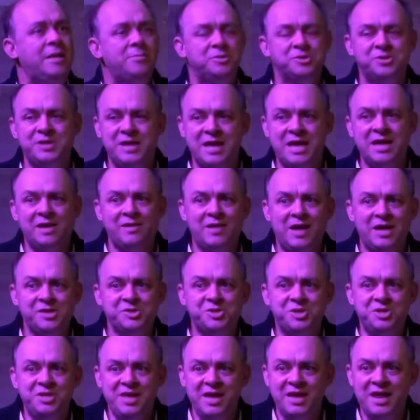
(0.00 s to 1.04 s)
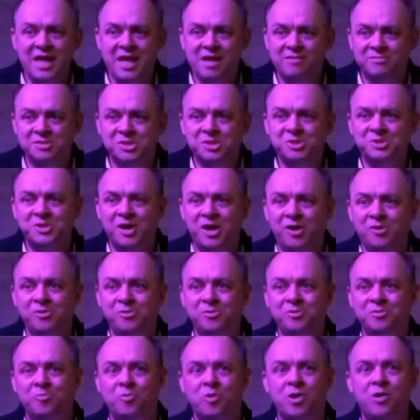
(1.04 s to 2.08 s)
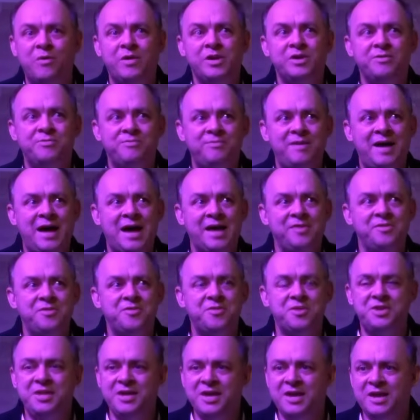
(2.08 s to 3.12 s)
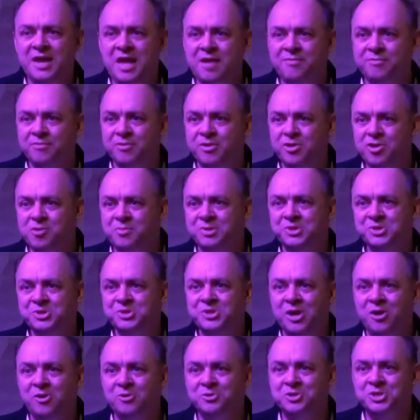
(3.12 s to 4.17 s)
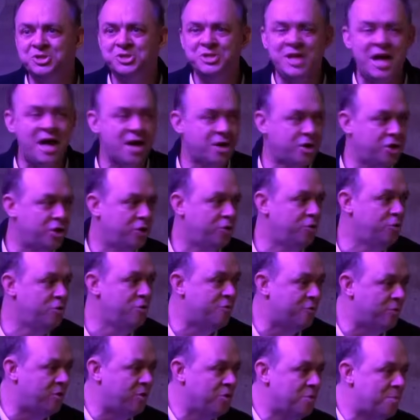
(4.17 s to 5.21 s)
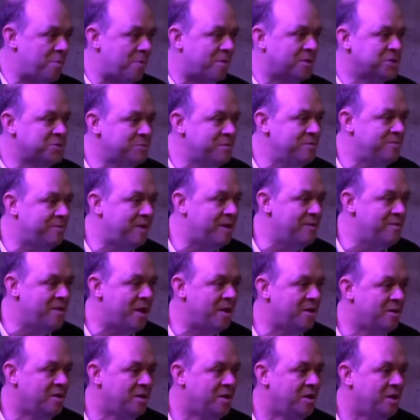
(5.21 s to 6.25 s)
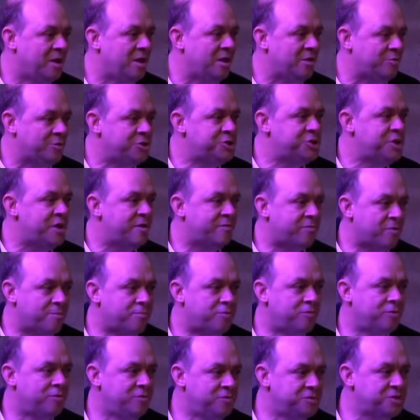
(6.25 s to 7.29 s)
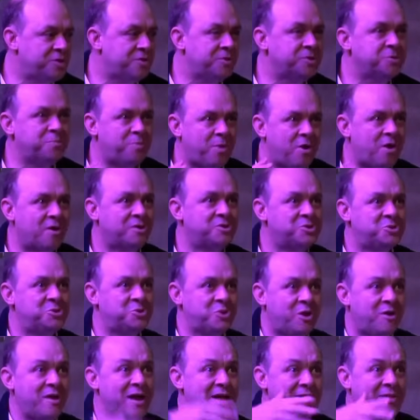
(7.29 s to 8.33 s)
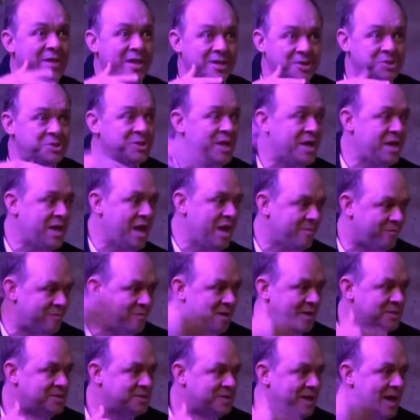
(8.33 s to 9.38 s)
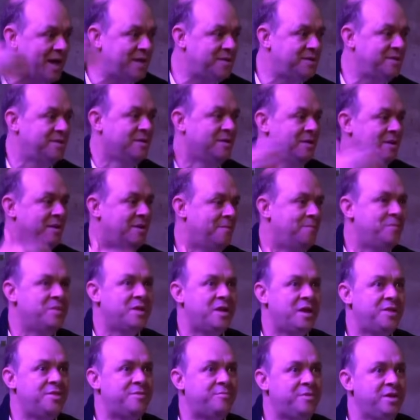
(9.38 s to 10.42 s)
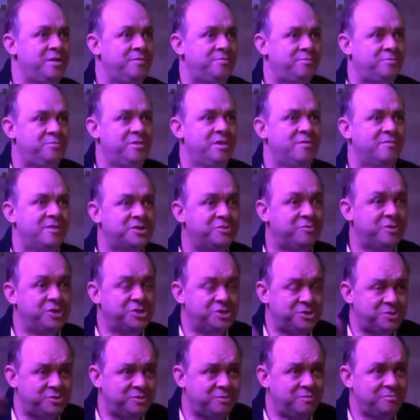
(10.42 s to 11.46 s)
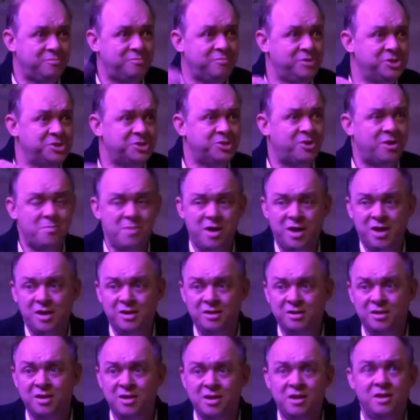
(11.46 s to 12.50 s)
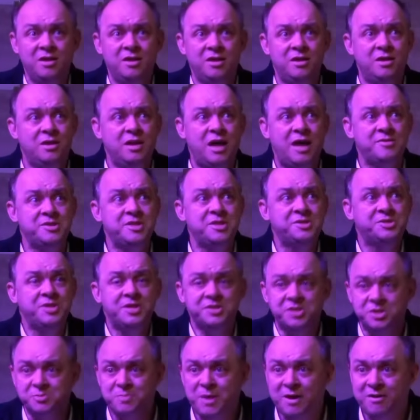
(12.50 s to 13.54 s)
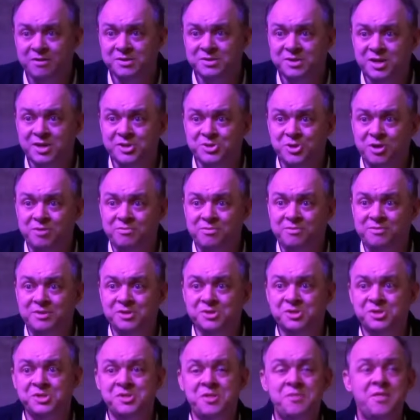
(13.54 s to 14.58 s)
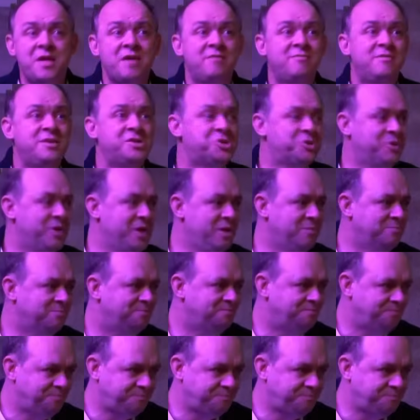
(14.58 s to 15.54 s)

able to analyze the D N A of a cell, we're going to find that the D N A for a human cell does not code for all the parts we find there, which therefore proves that those parts are aliens. They came from outside. And that we, we, we, we started by having these things as parasites off of us, and then they eventually